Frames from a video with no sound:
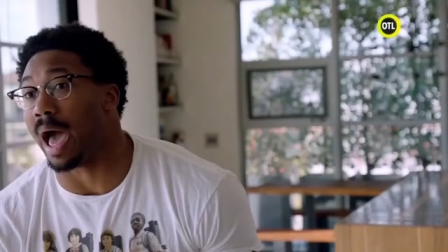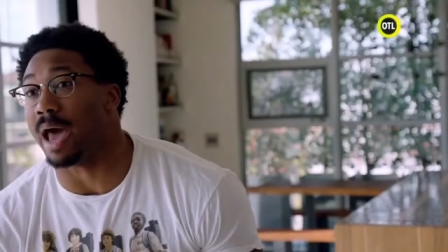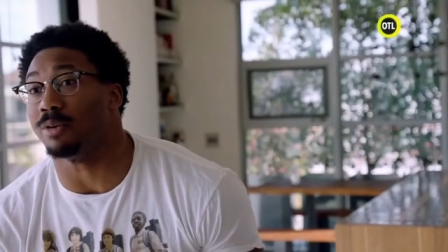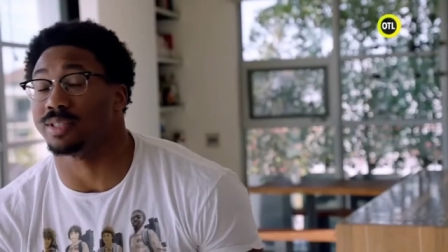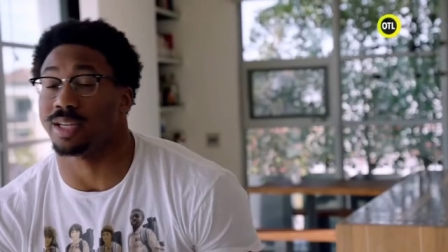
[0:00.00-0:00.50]

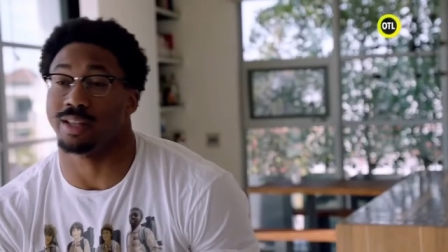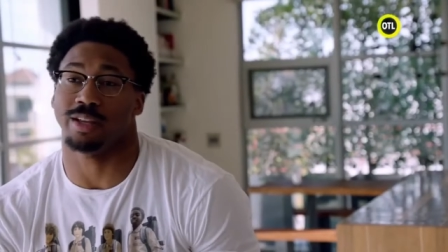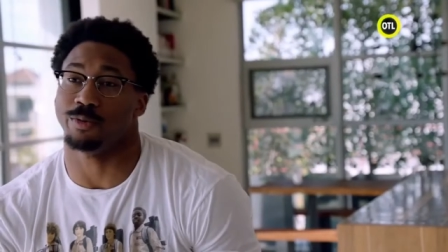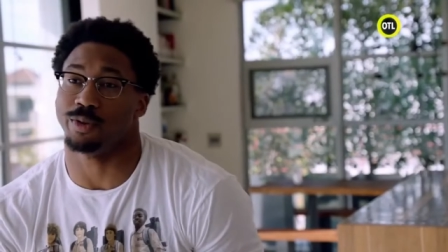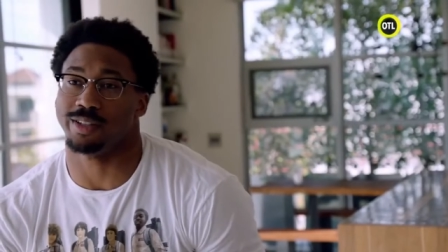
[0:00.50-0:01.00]
I don't say the
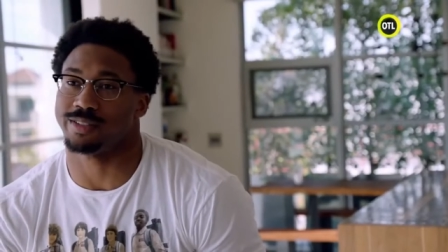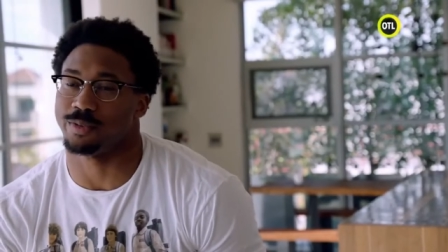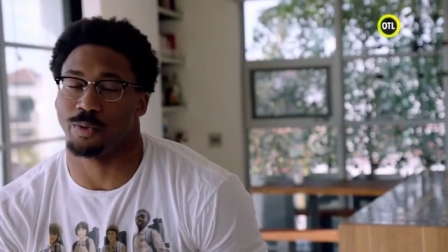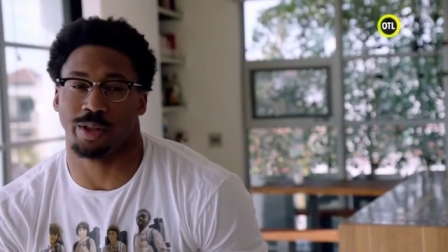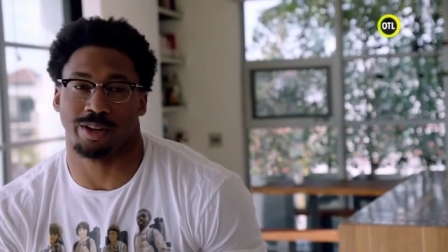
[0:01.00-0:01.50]
N word,
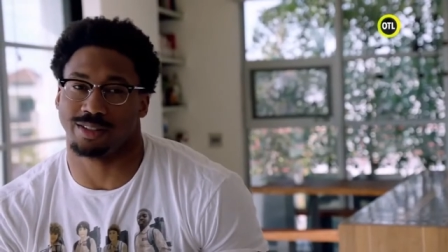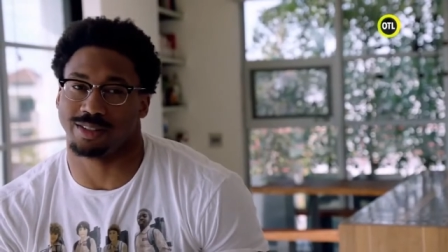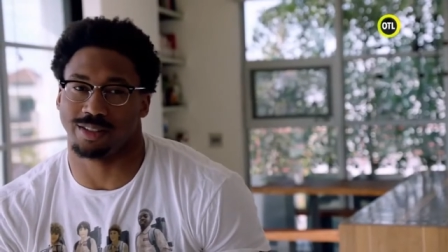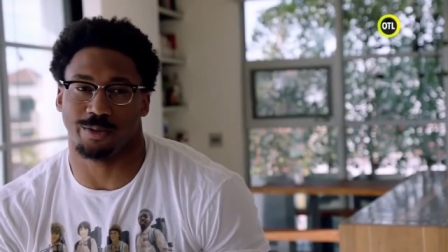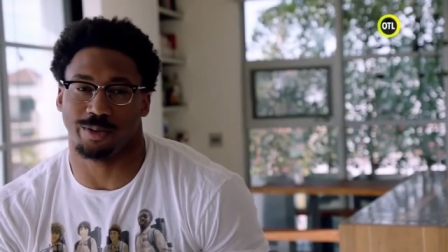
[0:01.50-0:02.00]
whether
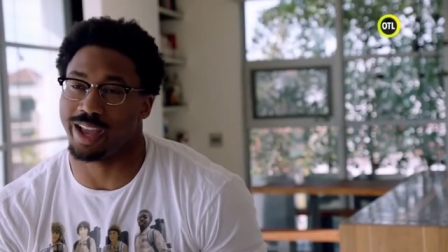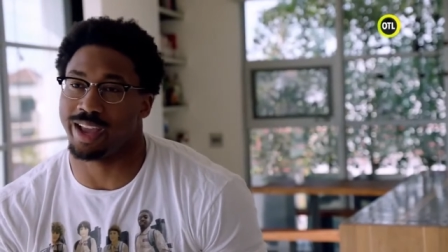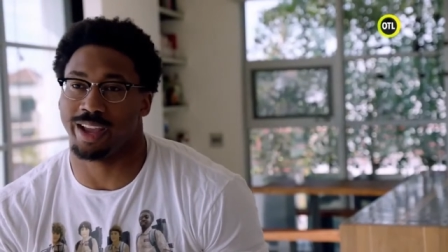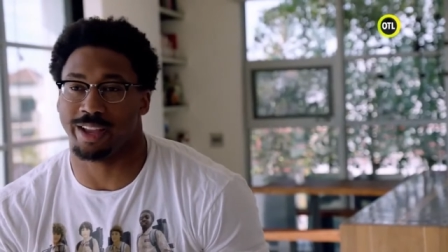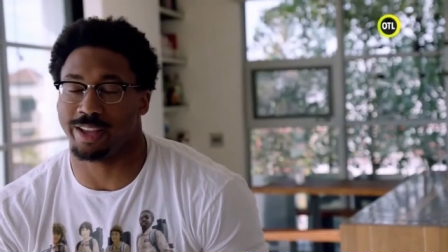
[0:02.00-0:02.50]
it's you know, with
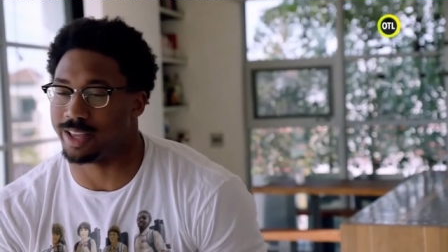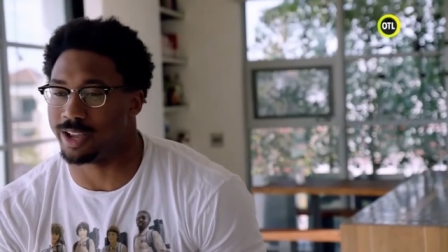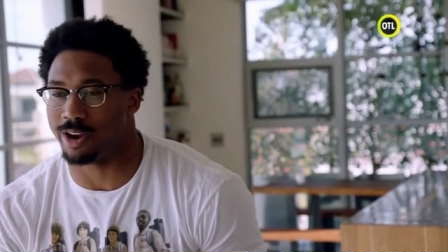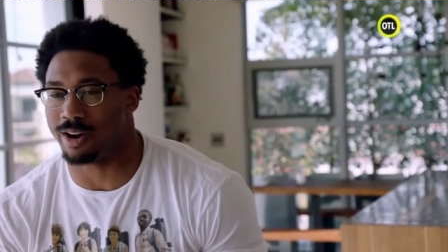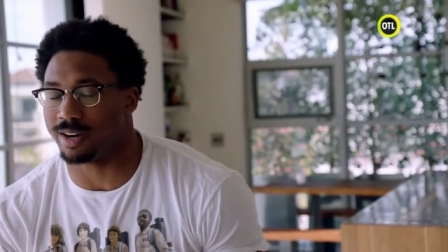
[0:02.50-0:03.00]
A,
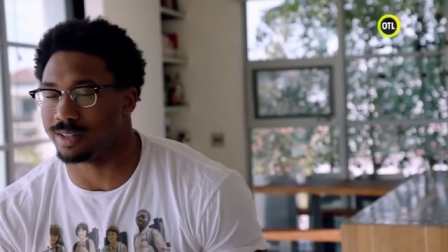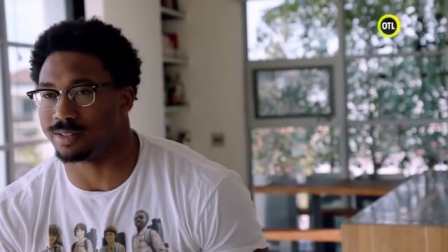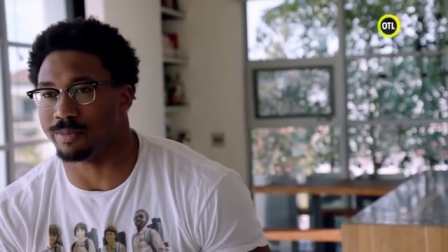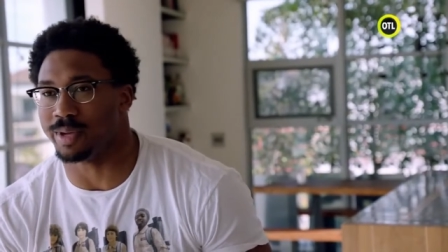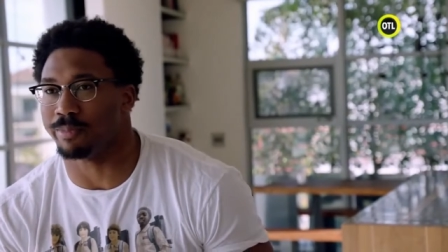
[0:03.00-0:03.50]
ER,
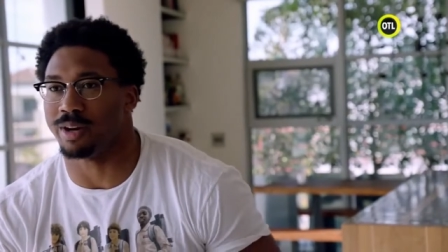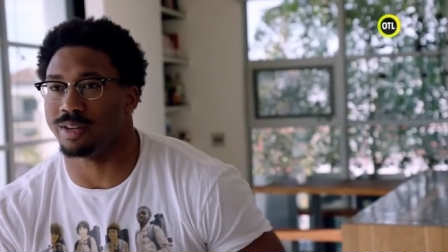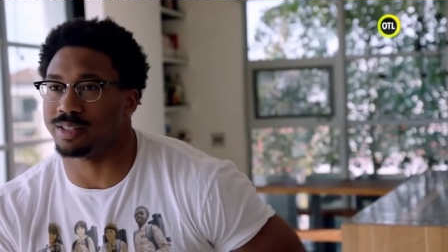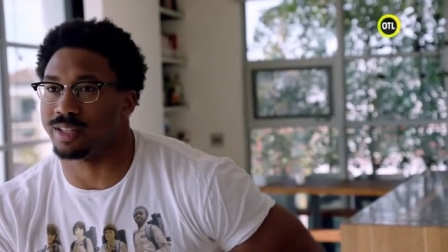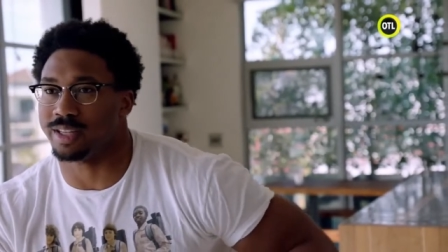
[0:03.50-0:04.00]
to me
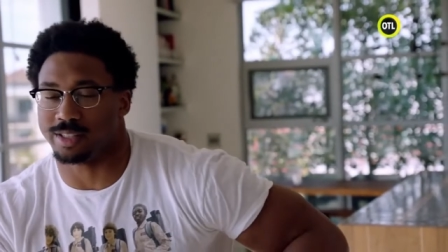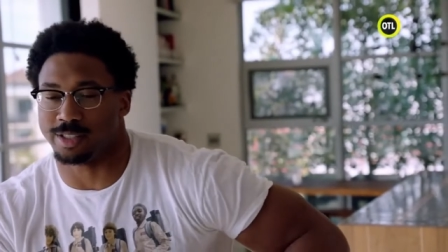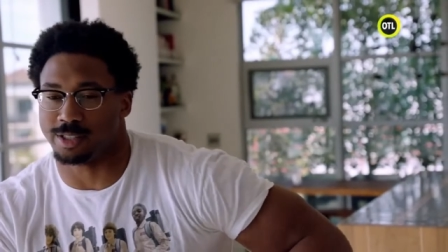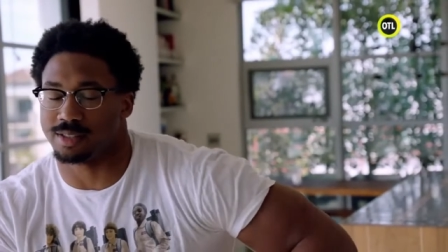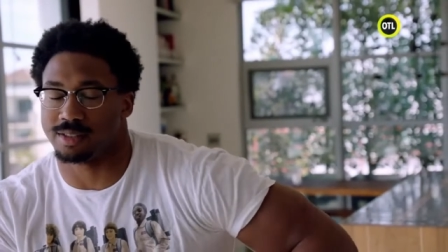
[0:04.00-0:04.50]
personally,
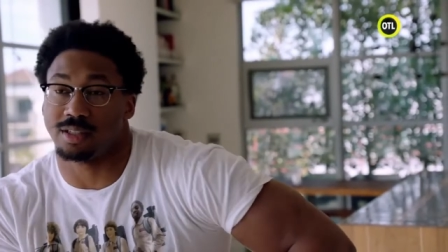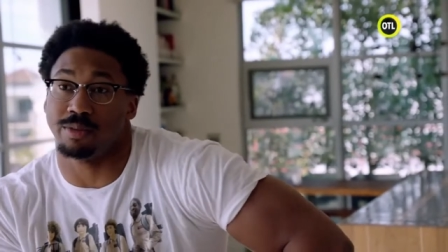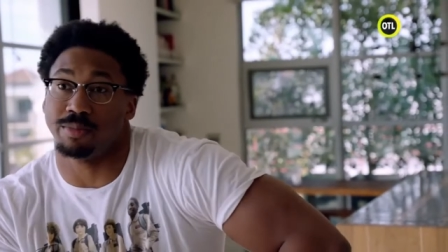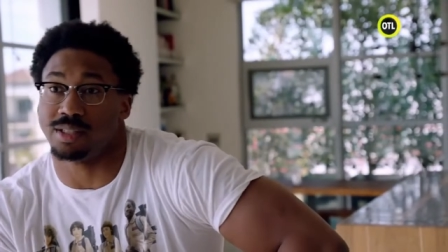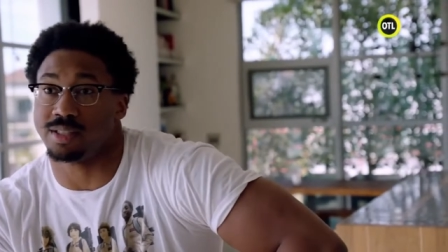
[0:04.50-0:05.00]
just
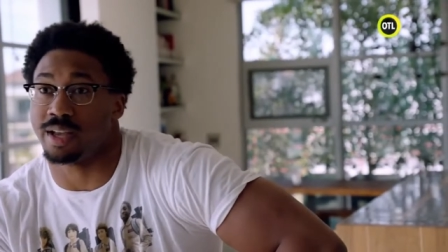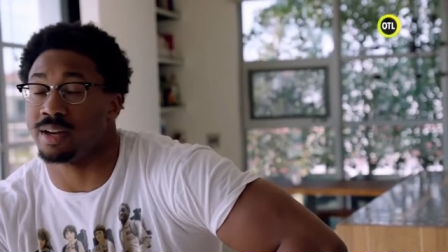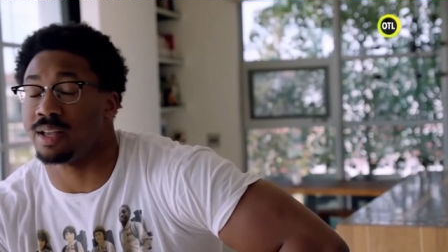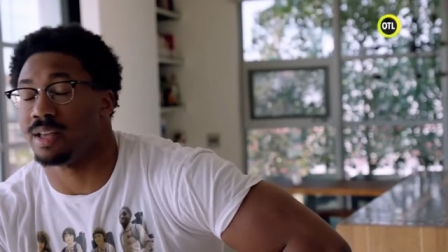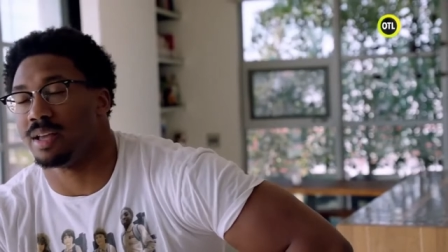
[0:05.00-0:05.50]
shouldn't be said.
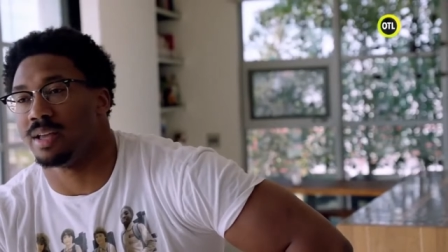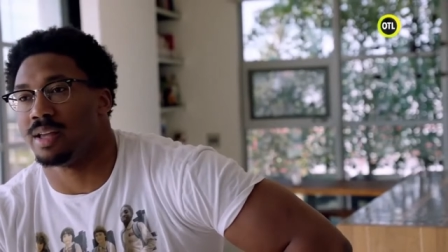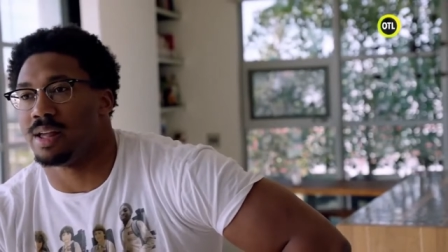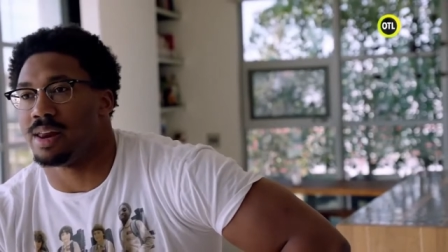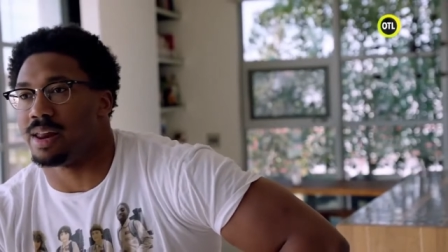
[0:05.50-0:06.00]

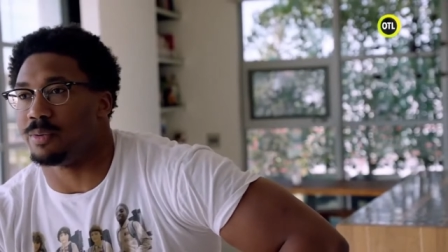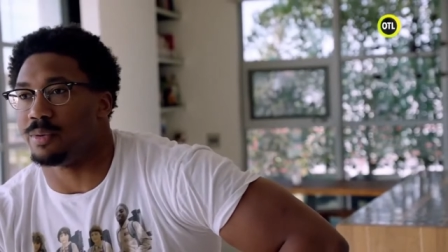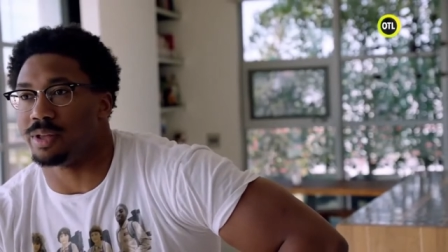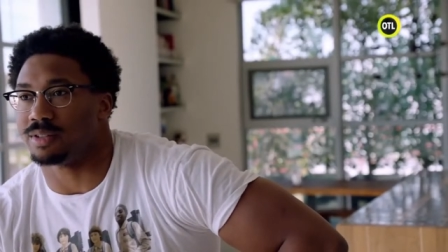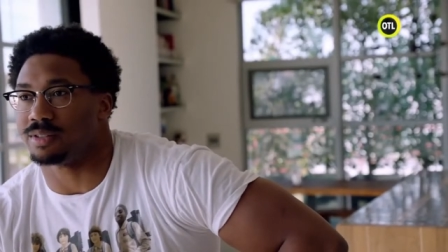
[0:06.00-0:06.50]
And
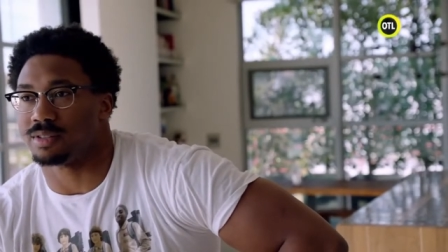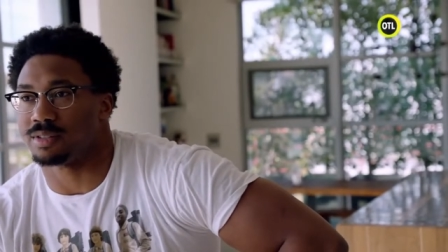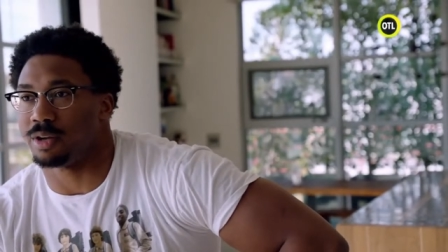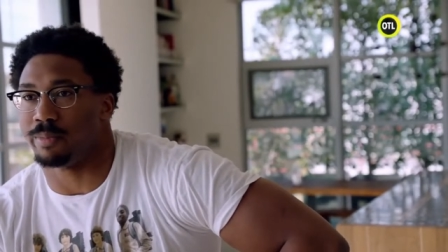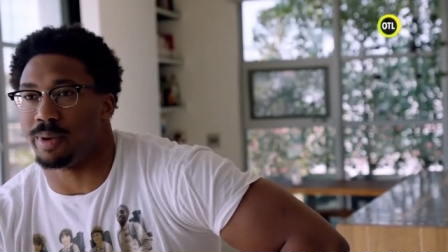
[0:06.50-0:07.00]
whether it's
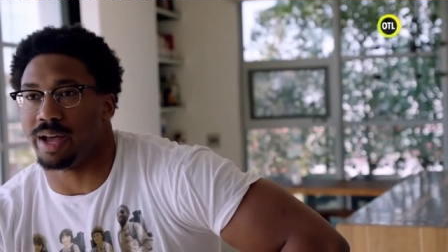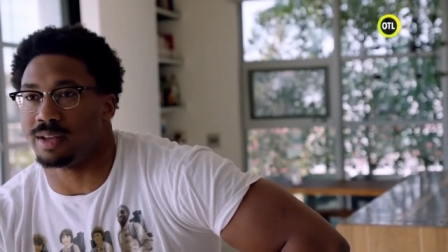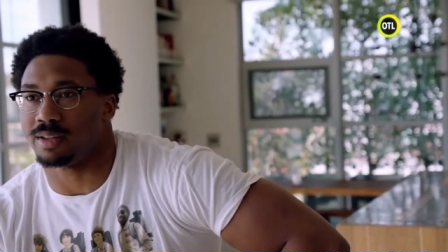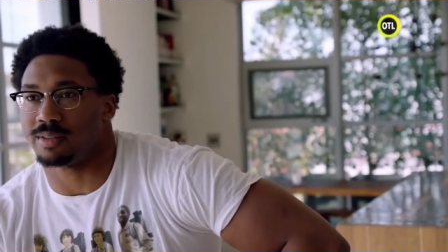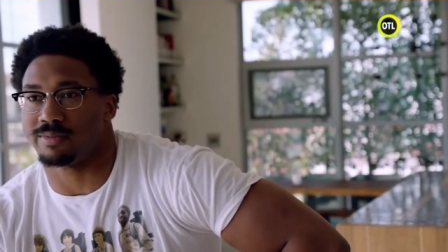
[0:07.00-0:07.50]
known by
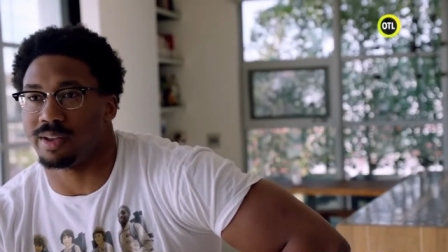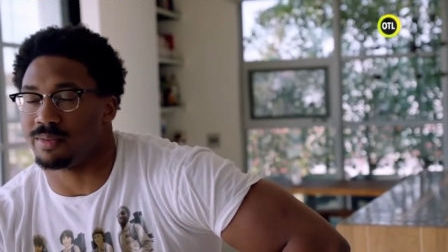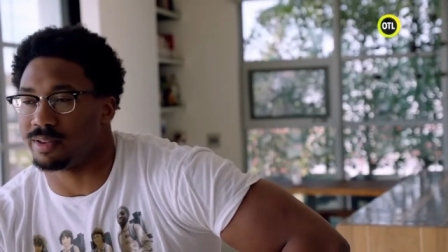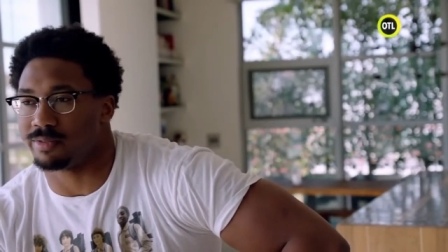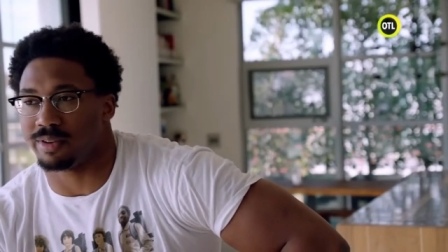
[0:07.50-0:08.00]

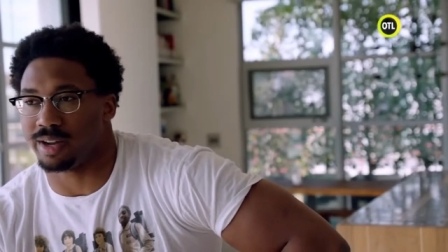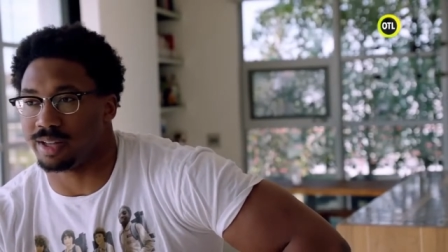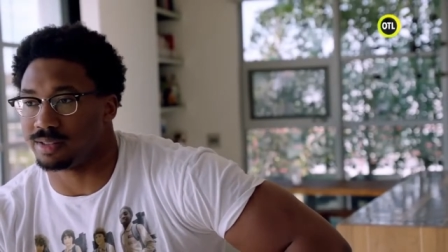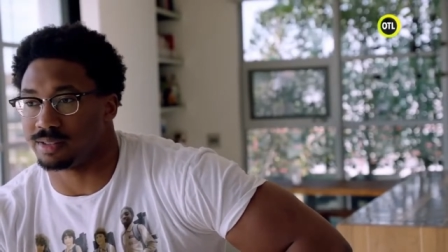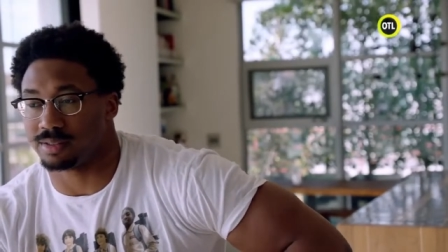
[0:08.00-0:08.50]
family,
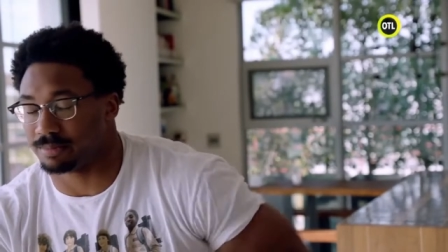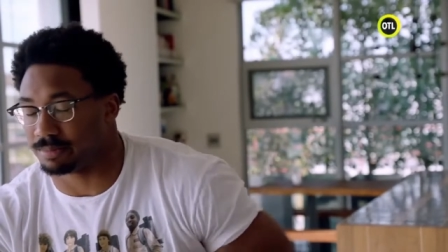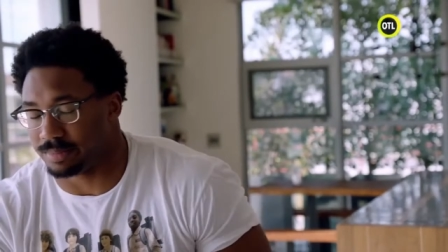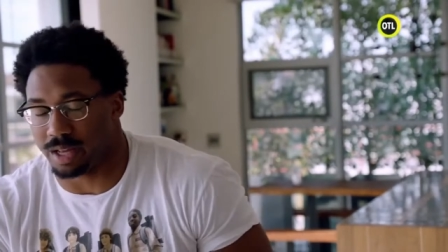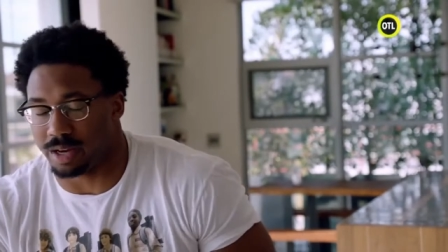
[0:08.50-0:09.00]
friends,
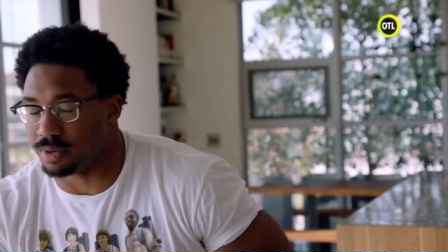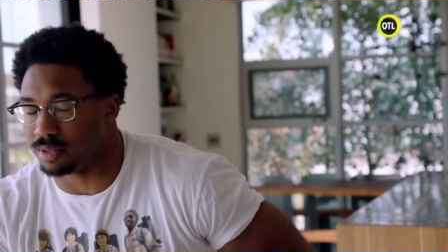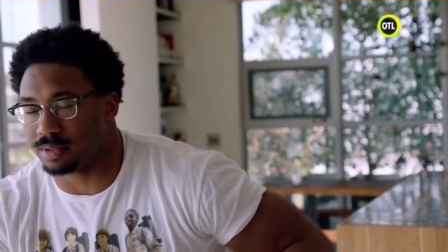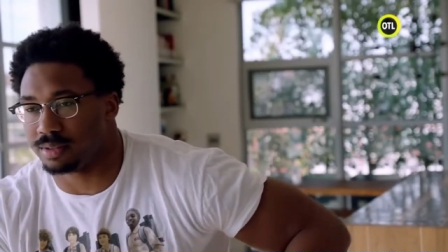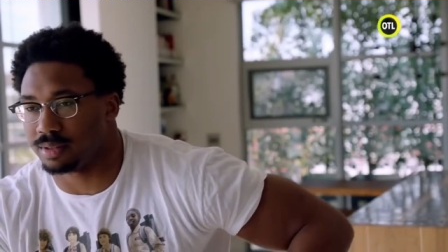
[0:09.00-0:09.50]
anyone.